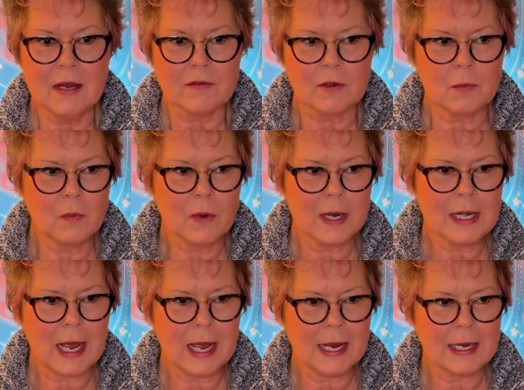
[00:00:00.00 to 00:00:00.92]
from
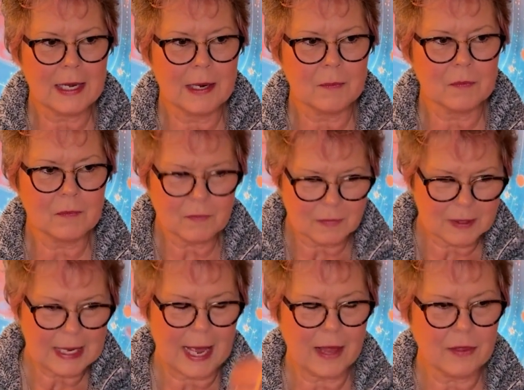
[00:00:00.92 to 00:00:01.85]
what I am
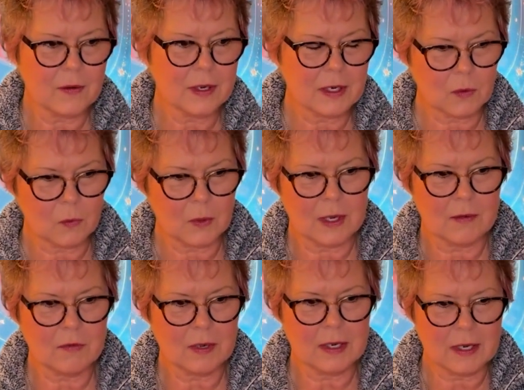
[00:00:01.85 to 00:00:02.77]
gathering and
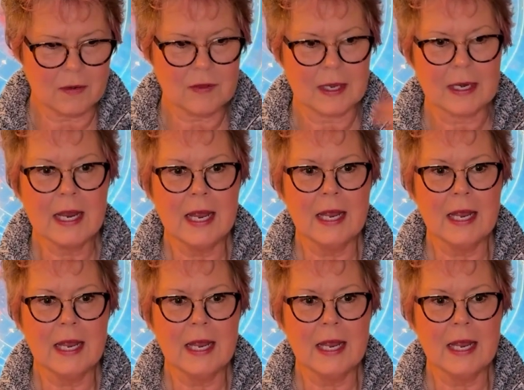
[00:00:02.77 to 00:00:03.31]
whatever and everything.